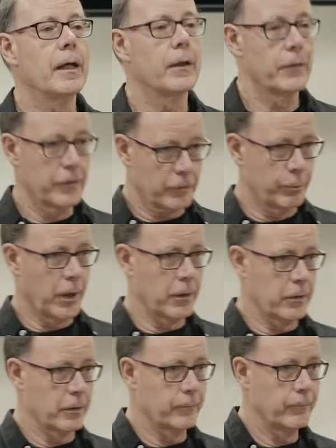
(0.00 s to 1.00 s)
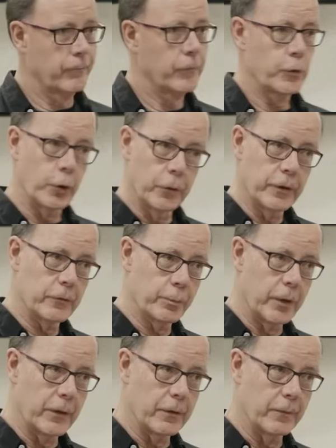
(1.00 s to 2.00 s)
This martyr told his
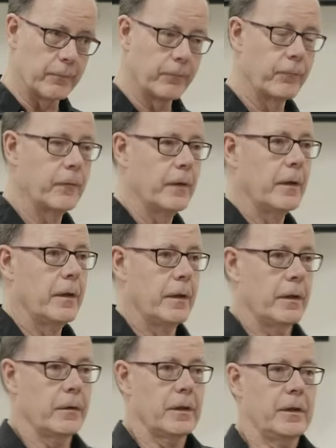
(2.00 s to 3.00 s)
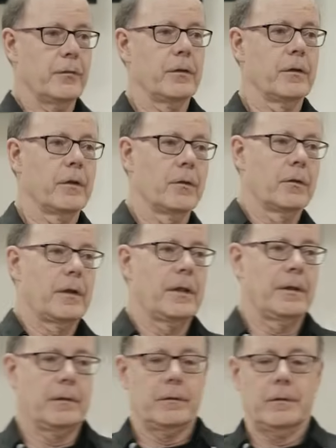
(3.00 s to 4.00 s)
brother that even though
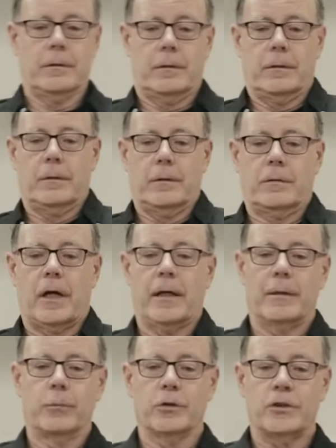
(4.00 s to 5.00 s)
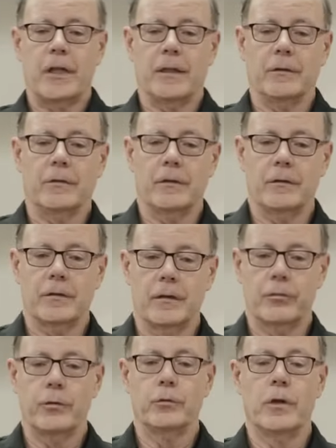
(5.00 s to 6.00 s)
they tied him with chains, he said,
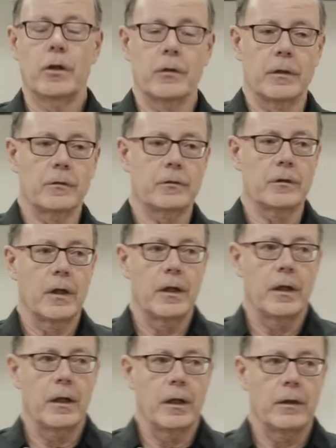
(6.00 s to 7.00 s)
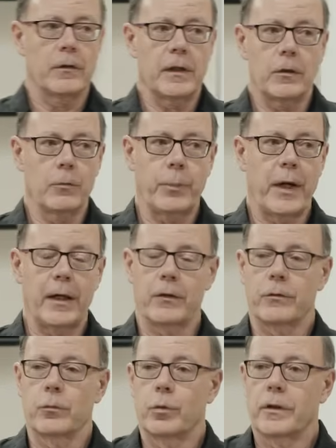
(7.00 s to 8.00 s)
if you notice, they don't
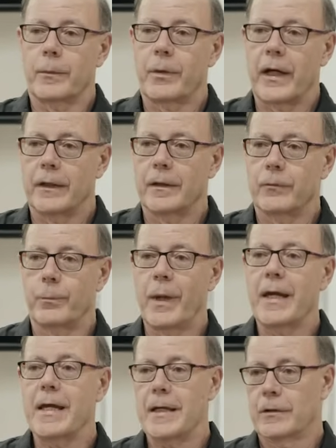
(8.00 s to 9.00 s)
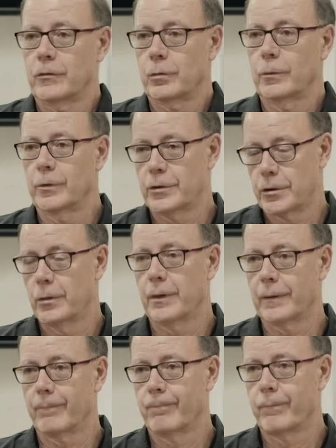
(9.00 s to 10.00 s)
pile the wood up high enough, my hands will be
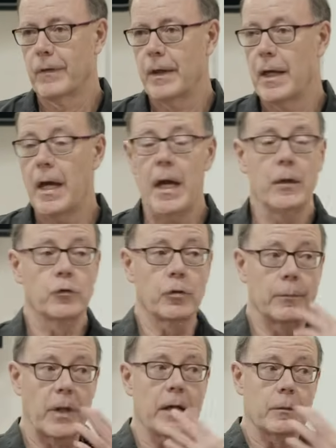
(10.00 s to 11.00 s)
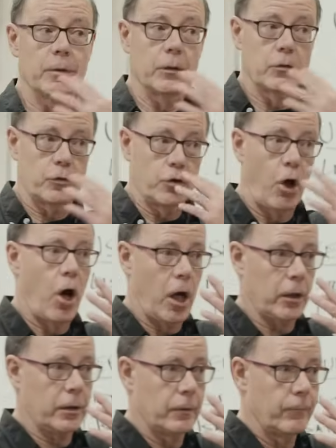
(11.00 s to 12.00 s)
showing. So I'm not going to be able to
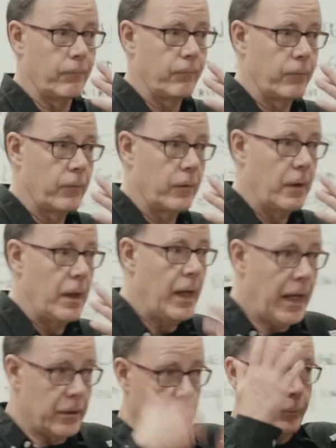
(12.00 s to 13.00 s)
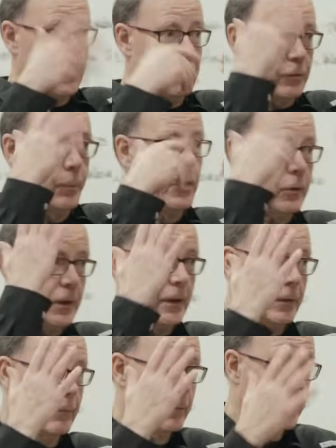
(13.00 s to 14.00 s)
talk, and they'll be
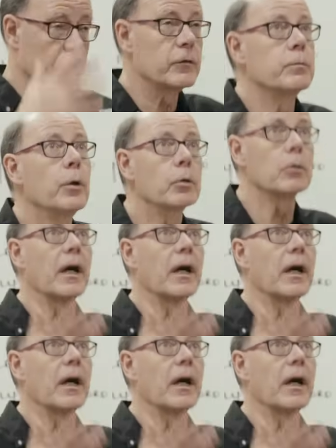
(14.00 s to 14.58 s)
smoky, because smoke